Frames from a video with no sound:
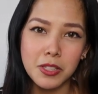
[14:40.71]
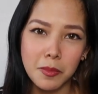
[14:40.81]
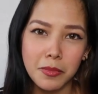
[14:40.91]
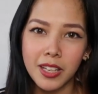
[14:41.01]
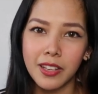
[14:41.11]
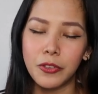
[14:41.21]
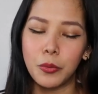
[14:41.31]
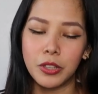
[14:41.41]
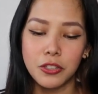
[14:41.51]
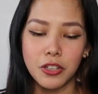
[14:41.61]
something, if you
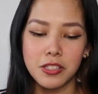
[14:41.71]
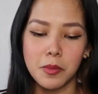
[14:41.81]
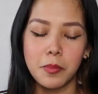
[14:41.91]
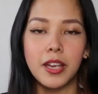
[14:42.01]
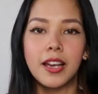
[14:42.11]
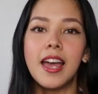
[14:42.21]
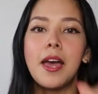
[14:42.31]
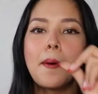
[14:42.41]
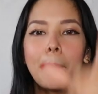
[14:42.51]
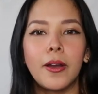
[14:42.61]
want to try something,
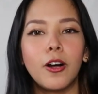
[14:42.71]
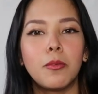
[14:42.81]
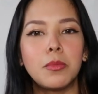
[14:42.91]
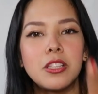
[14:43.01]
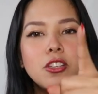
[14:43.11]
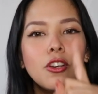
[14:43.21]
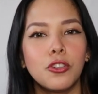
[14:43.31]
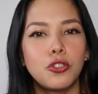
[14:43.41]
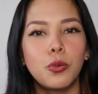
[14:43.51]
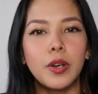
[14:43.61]
by all means
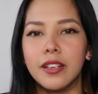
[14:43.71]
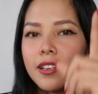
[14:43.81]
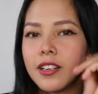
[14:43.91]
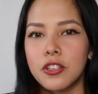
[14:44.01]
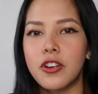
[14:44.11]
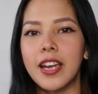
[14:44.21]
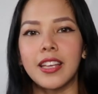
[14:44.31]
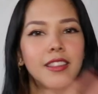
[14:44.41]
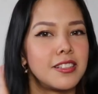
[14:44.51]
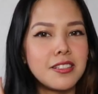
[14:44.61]
do it. Try
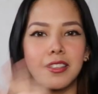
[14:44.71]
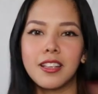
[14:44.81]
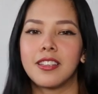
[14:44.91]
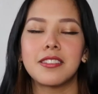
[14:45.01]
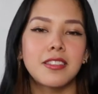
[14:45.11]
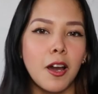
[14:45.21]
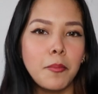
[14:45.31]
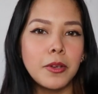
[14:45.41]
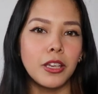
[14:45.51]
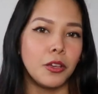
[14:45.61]
it. There's nothing
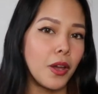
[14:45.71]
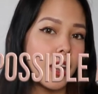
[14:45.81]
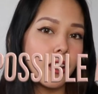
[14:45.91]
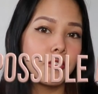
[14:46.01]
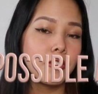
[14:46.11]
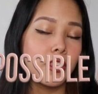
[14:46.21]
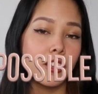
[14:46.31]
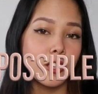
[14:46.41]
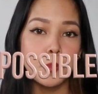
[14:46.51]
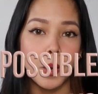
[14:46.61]
stopping you.
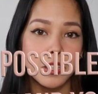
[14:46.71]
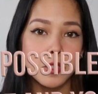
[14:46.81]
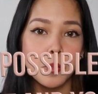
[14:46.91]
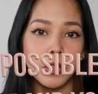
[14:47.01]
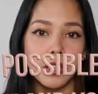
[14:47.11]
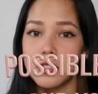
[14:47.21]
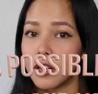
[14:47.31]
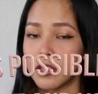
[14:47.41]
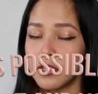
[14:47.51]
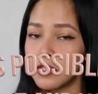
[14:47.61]
Everything is possible as
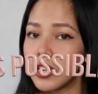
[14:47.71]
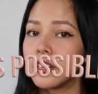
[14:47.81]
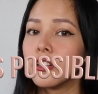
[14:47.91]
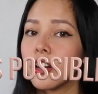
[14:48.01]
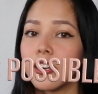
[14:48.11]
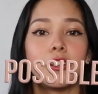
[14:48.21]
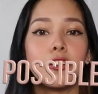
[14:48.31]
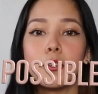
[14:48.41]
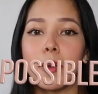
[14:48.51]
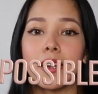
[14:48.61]
long as you set your heart
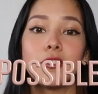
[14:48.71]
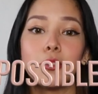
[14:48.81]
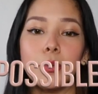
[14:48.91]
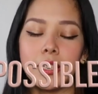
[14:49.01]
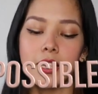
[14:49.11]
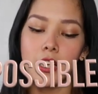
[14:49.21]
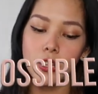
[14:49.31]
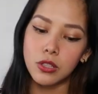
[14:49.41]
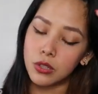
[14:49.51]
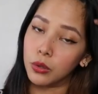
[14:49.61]
and your mind to it.
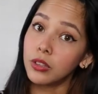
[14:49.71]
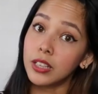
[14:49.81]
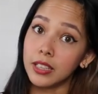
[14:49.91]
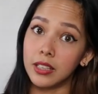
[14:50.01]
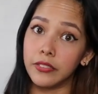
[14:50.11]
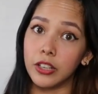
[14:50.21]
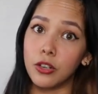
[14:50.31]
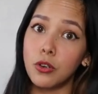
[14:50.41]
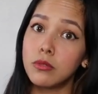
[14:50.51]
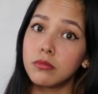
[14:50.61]
So give it a
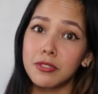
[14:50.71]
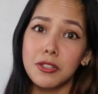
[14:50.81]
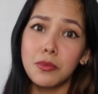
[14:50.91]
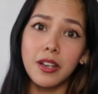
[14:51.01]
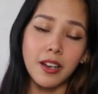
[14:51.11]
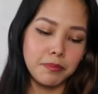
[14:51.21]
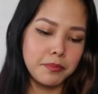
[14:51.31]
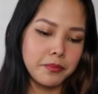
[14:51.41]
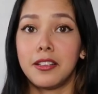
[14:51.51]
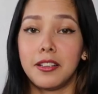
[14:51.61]
go, because why not?
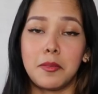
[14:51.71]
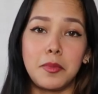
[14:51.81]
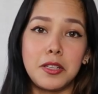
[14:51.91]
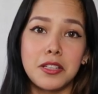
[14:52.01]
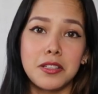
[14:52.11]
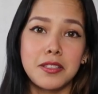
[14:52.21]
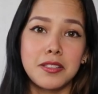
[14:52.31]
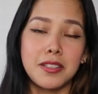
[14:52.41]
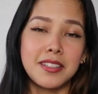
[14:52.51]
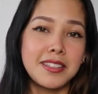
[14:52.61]
Let me
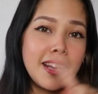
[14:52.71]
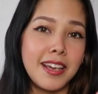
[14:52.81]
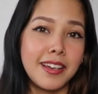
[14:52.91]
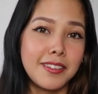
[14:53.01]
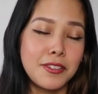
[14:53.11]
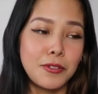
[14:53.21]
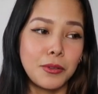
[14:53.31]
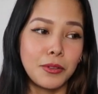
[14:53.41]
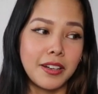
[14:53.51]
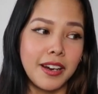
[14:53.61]
just take this
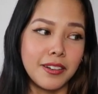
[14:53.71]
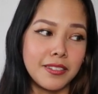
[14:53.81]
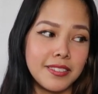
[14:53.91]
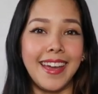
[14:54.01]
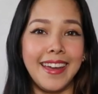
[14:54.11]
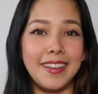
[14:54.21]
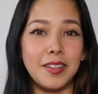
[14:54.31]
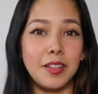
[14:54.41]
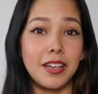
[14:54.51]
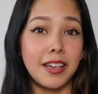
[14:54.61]
roller out and